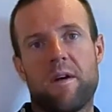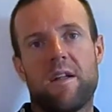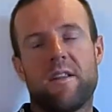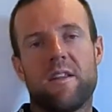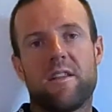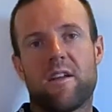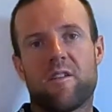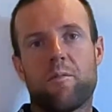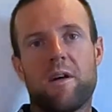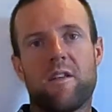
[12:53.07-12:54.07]
and it
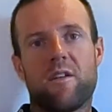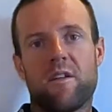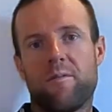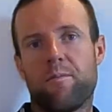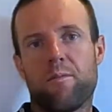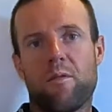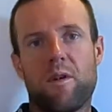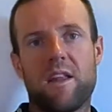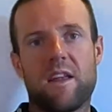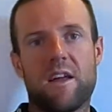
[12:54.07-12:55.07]
doesn't matter
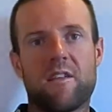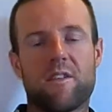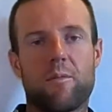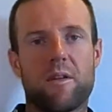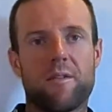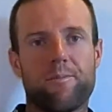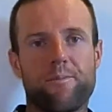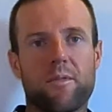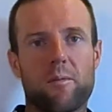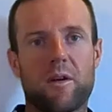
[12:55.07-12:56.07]
where it ends, but
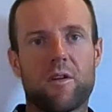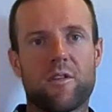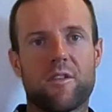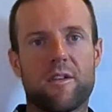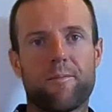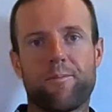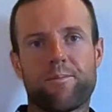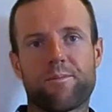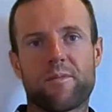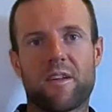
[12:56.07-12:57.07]
because
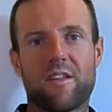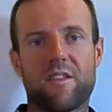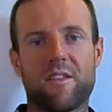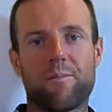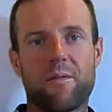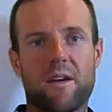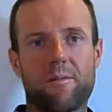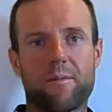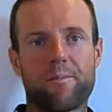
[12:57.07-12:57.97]
yeah.